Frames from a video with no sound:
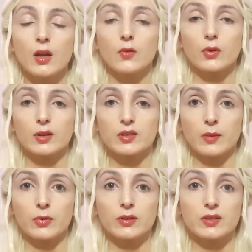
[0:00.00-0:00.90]
For
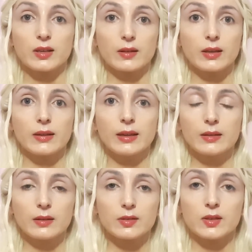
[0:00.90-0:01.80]
example, inserting
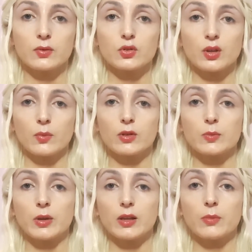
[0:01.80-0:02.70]
needles into
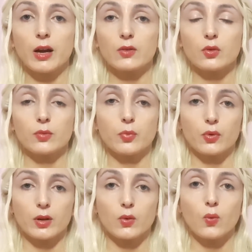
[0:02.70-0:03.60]
someone's belly button,
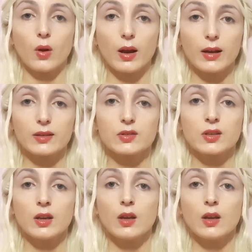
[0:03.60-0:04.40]
pouring wax,